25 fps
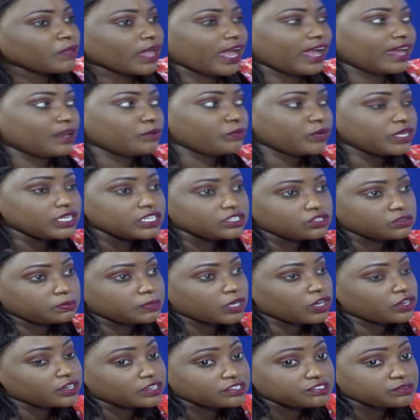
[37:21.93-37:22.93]
And we need to
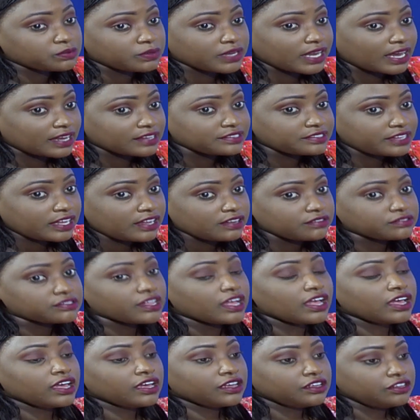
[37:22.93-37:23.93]
be honest with ourselves.
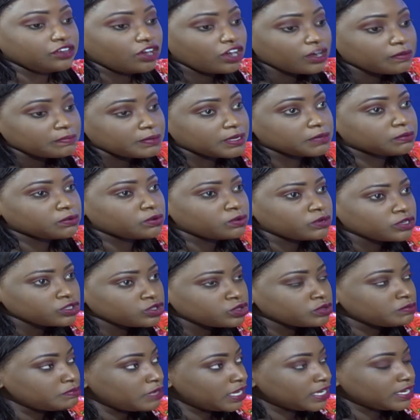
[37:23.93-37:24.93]
Young people want
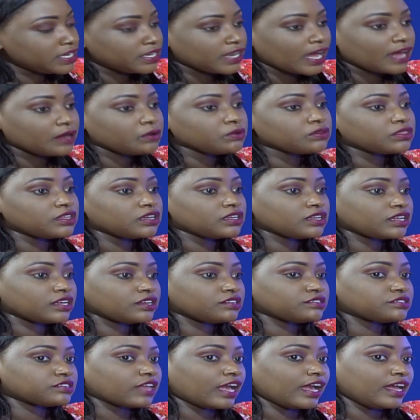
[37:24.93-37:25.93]
to make it. I don't think
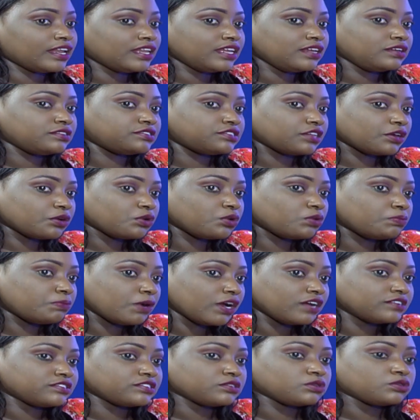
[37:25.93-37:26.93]
there's any single
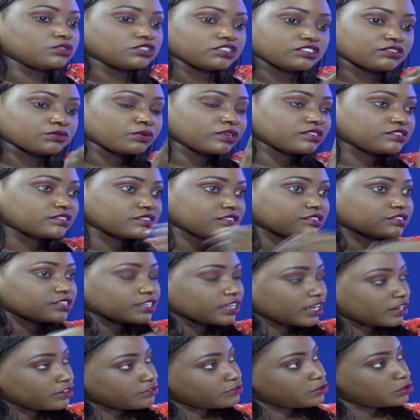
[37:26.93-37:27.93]
person who just wants to sit
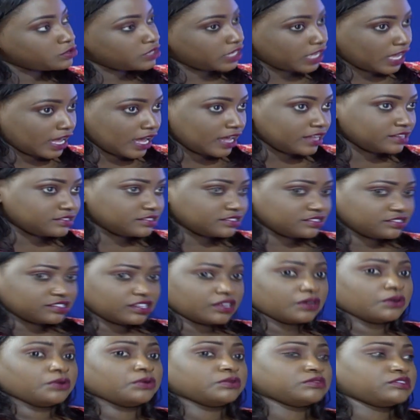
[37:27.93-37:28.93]
and fold their hands and
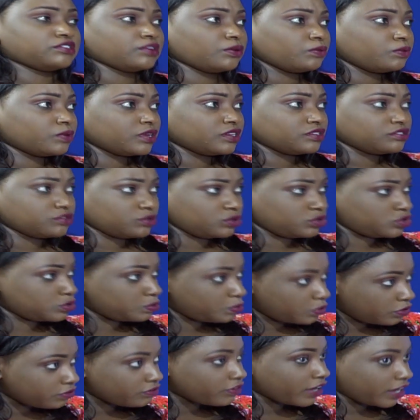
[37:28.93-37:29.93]
say, oh, someone is going to
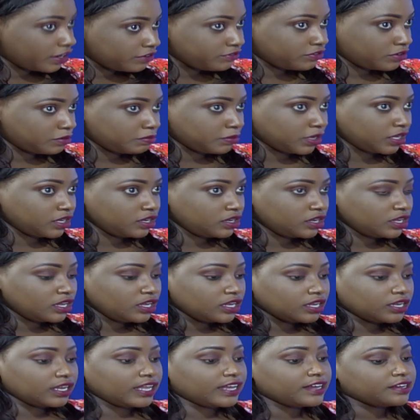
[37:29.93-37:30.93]
provide for me.
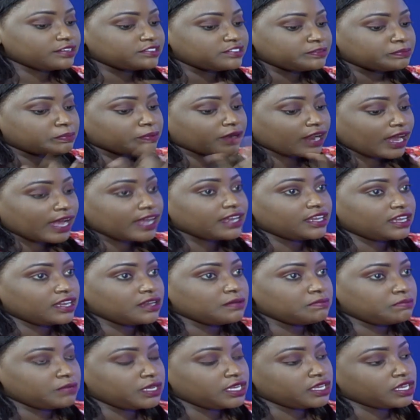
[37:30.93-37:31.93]
There is pride
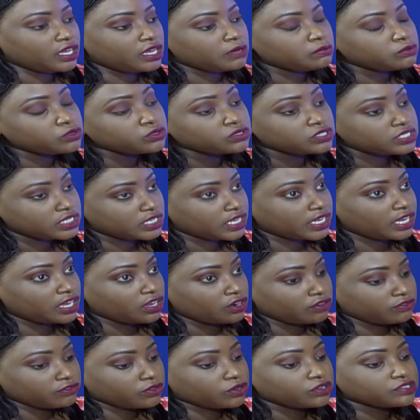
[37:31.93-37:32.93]
in being able to take
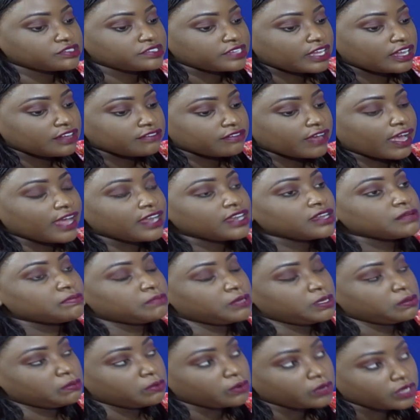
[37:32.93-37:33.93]
care of yourself and the
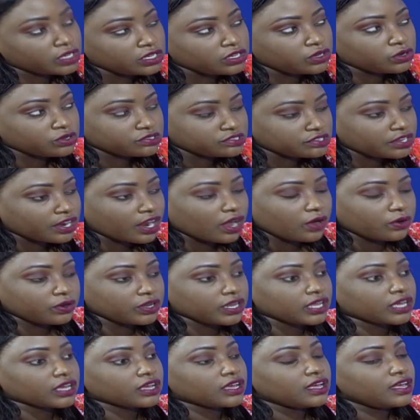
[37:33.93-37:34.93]
people in your
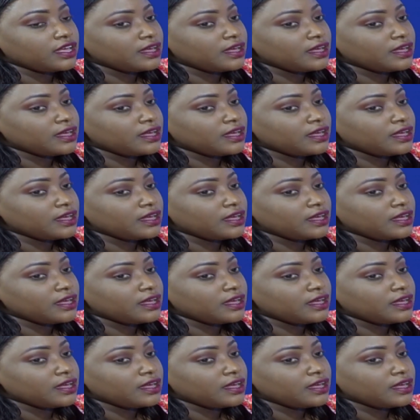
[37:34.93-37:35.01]
surrounding.